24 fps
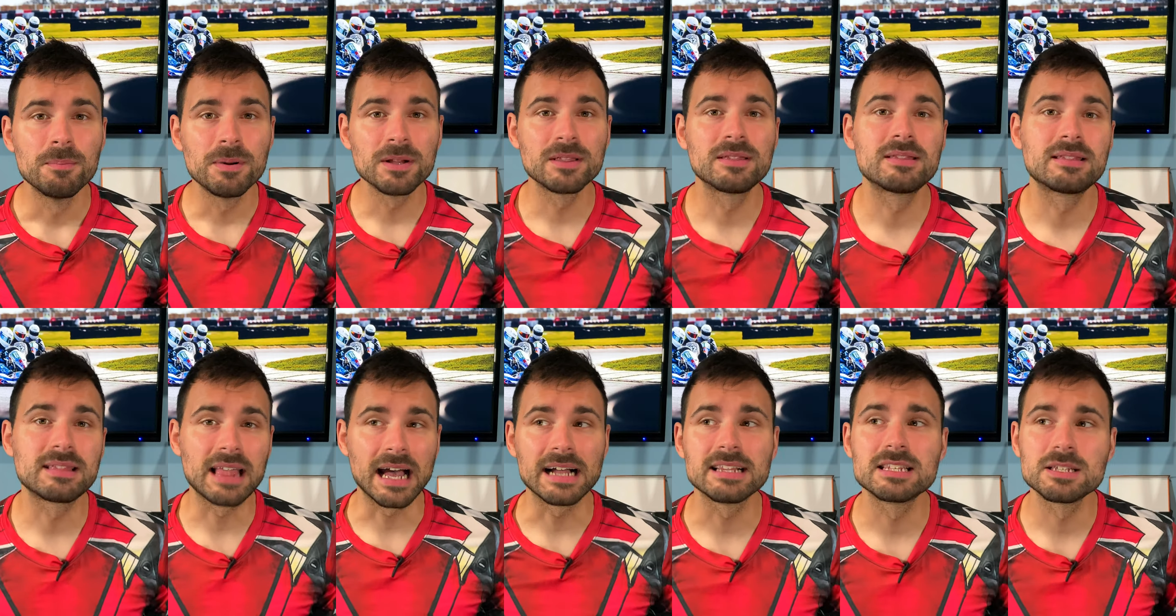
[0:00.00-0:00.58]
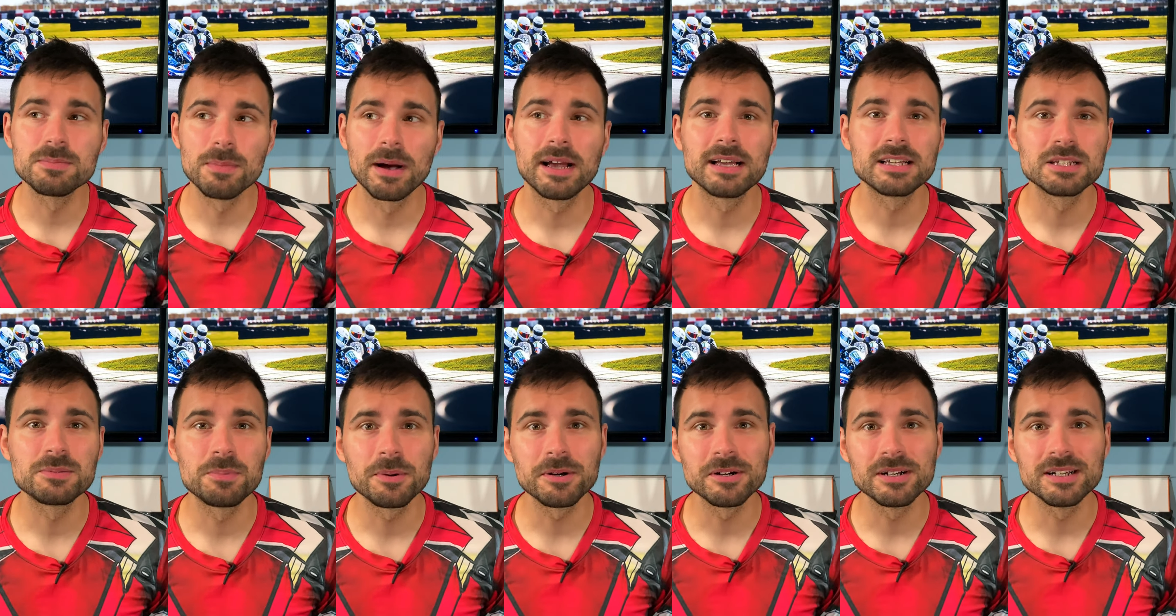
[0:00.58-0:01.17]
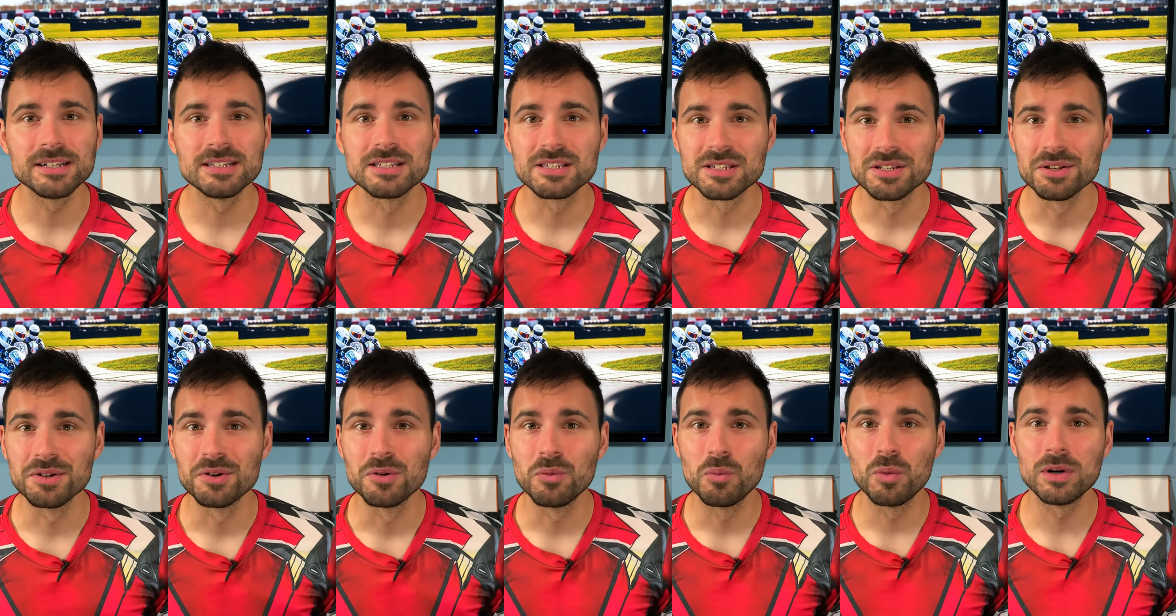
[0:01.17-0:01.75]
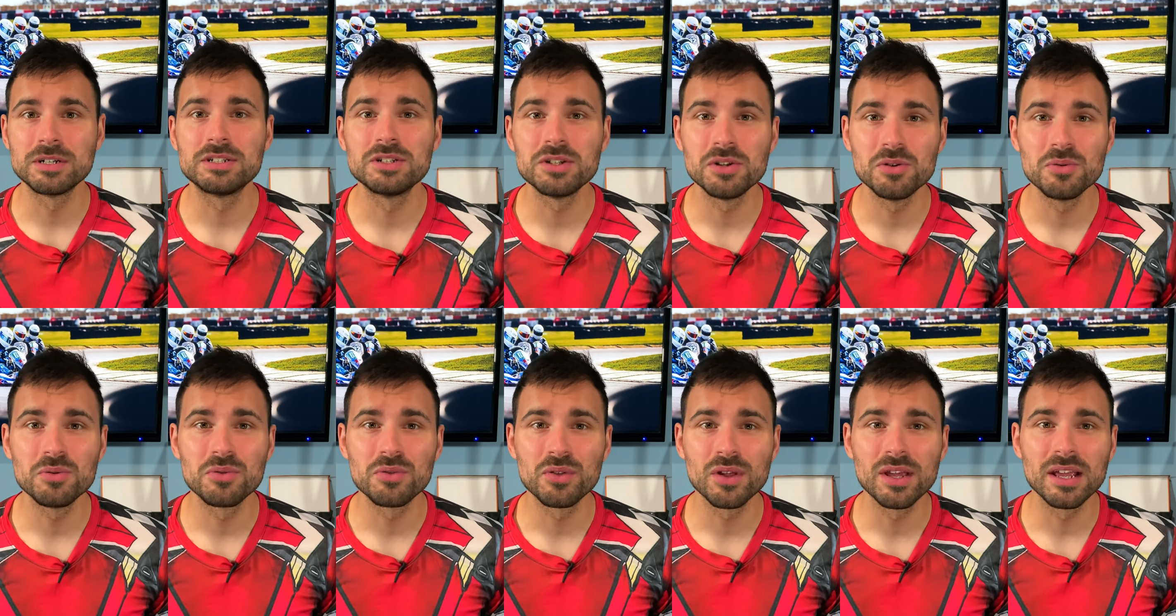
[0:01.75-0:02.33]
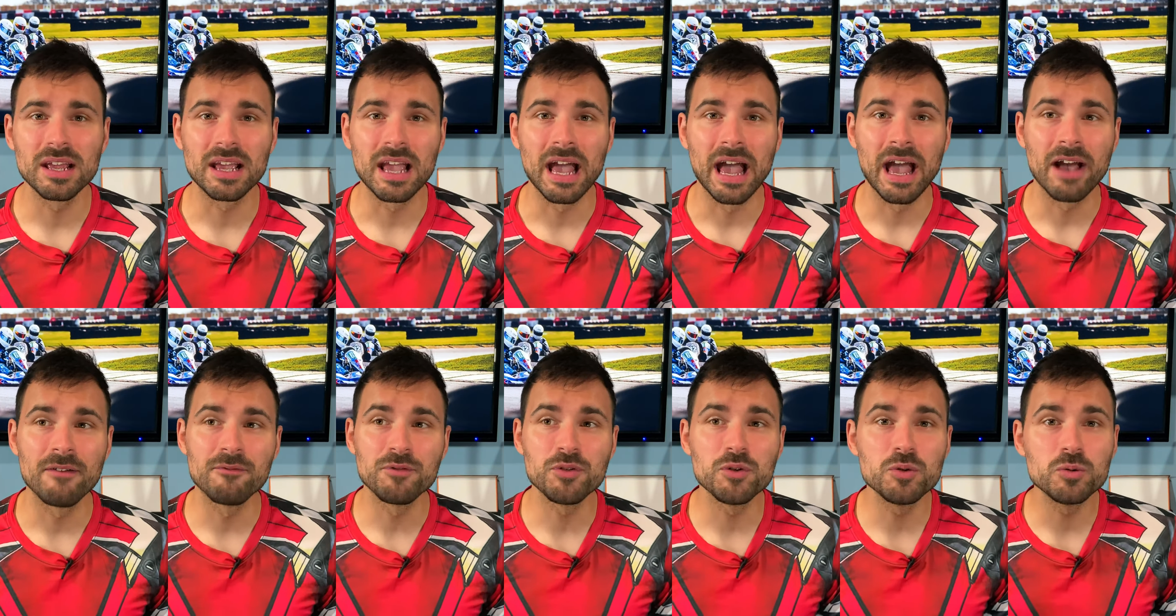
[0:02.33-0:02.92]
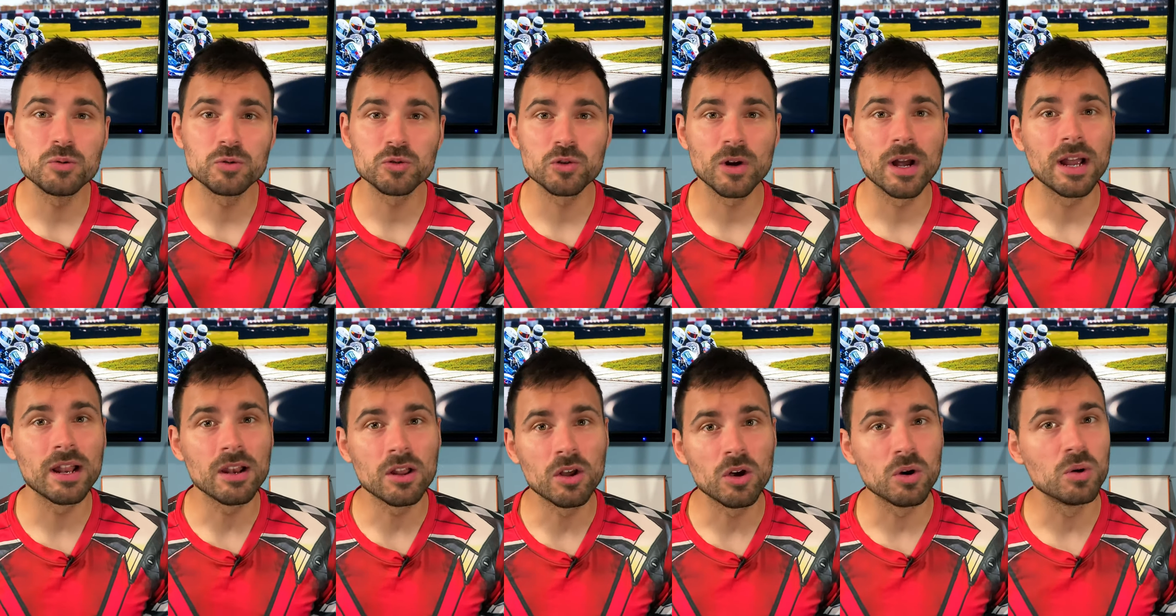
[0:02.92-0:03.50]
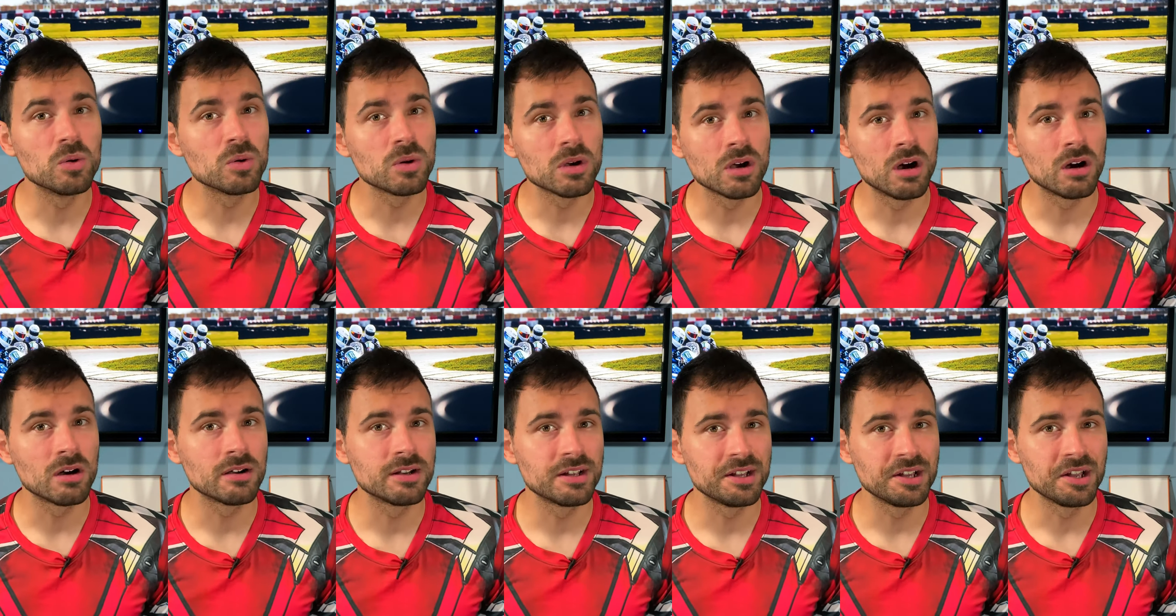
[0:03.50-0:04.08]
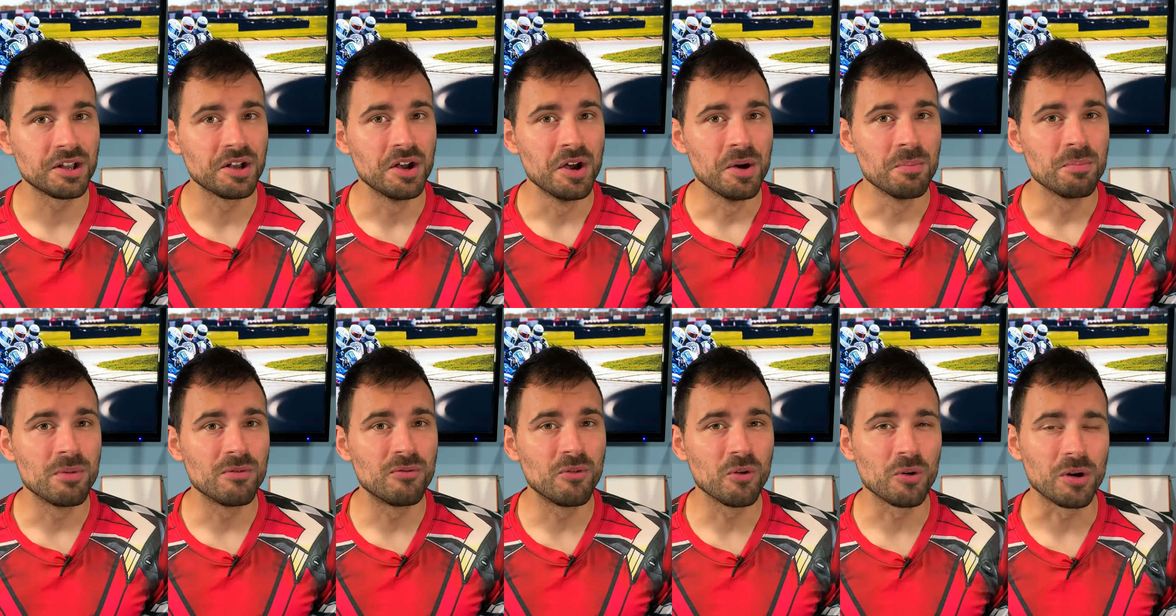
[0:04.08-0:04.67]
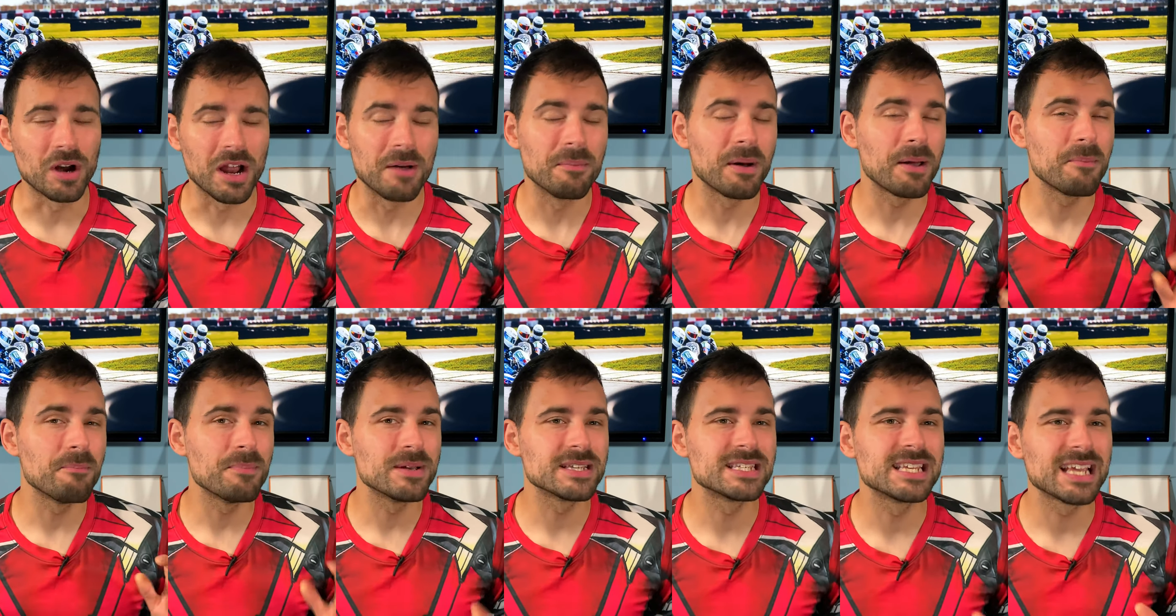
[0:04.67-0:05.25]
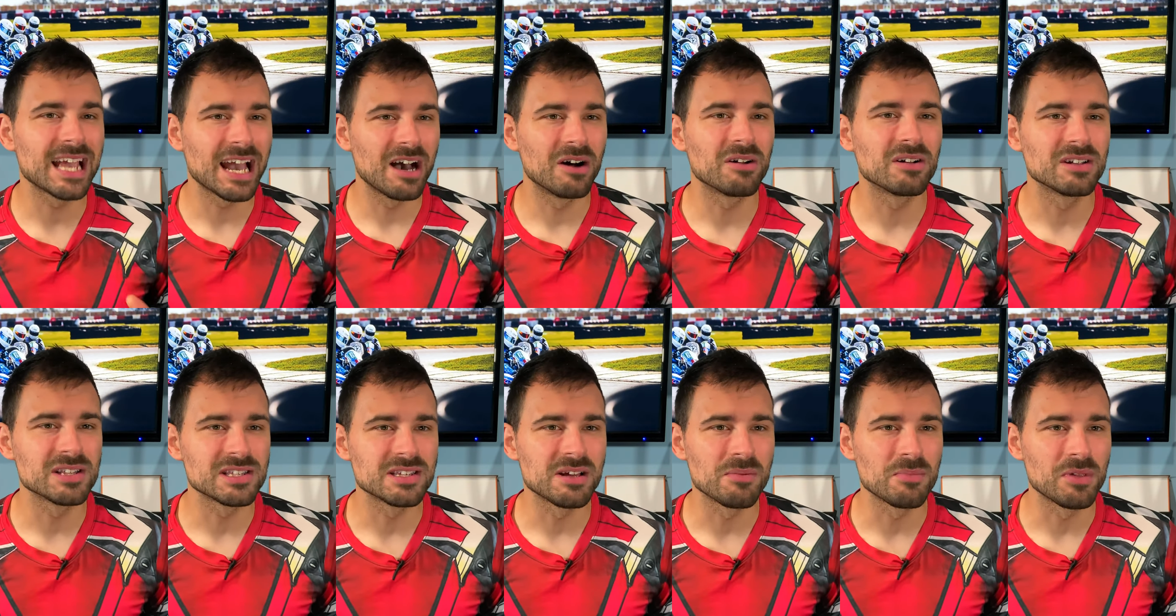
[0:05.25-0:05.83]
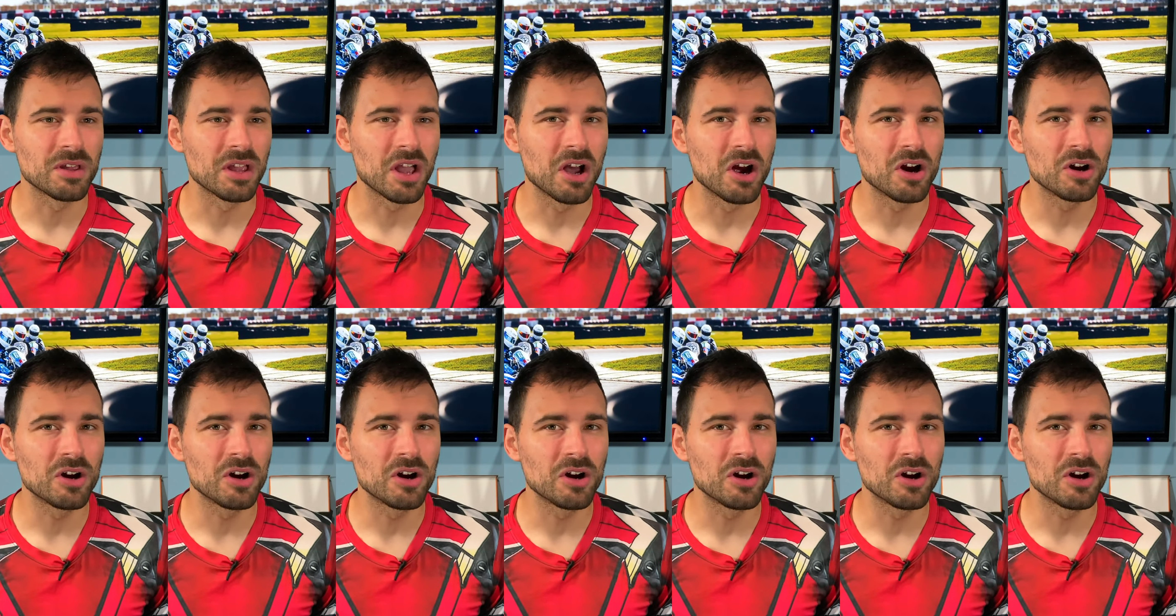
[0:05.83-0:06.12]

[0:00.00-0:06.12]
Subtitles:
But that's my experience. What do you think? Have you tried go-karting before? Am I missing out on something?